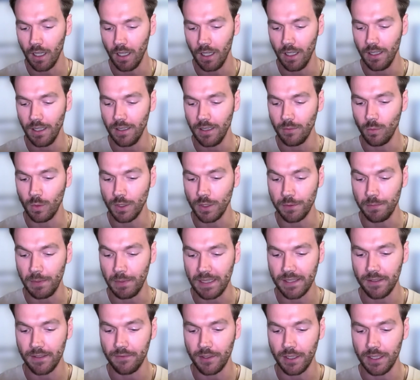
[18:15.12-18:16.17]
Which makes it
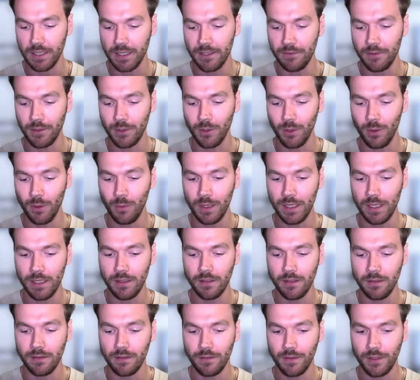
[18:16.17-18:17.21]
very difficult when
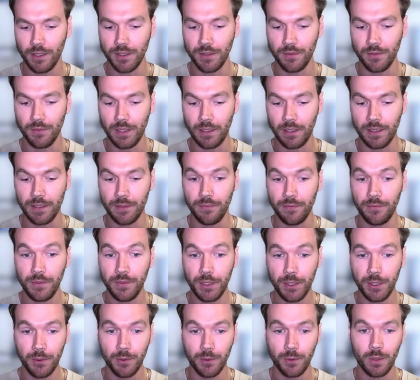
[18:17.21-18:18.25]
there's very
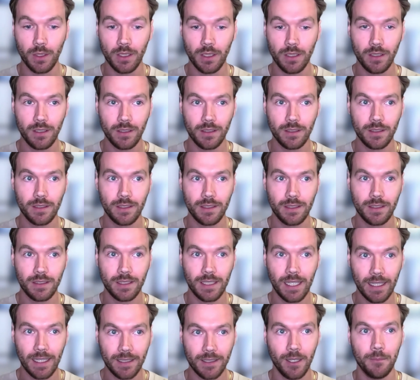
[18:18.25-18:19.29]
few tech
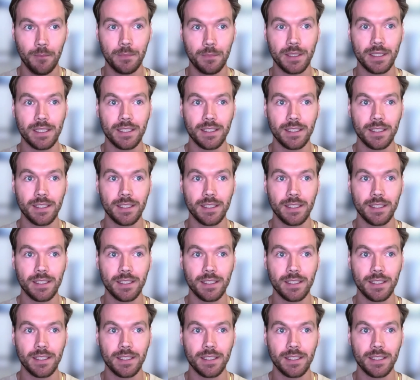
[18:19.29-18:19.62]
companies that